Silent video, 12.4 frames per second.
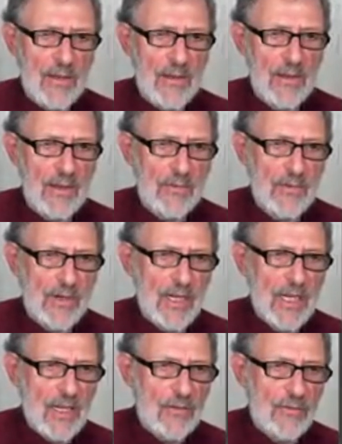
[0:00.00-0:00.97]
very
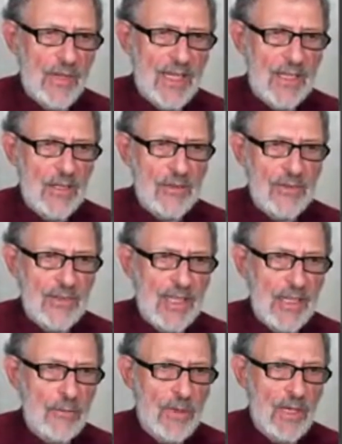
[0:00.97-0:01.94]
convenient
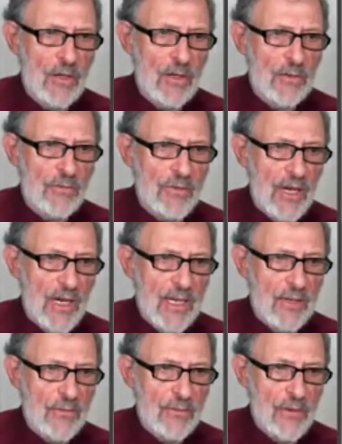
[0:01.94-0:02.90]
thing we're going to
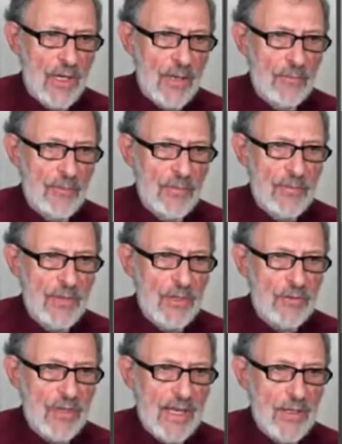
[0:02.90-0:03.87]
find from the
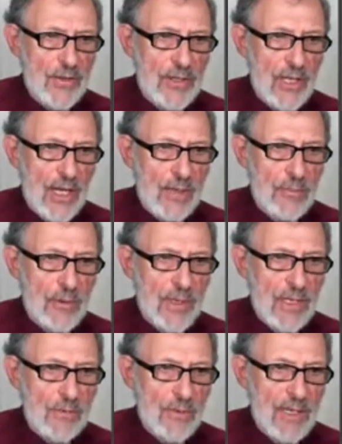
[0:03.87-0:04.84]
standard
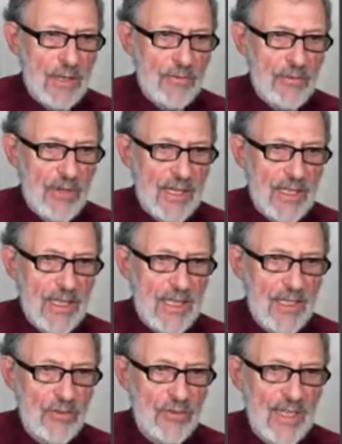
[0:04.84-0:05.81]
library. We can find it
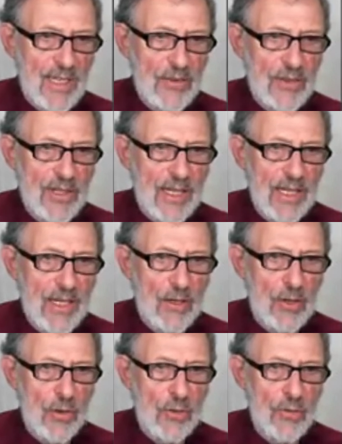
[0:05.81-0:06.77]
in standard
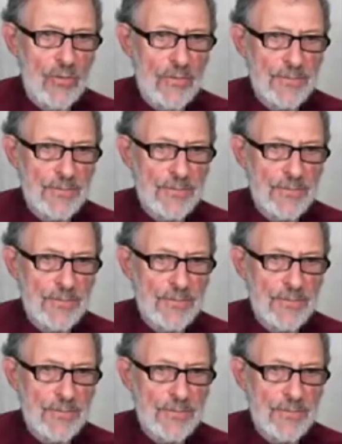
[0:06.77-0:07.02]
I/O,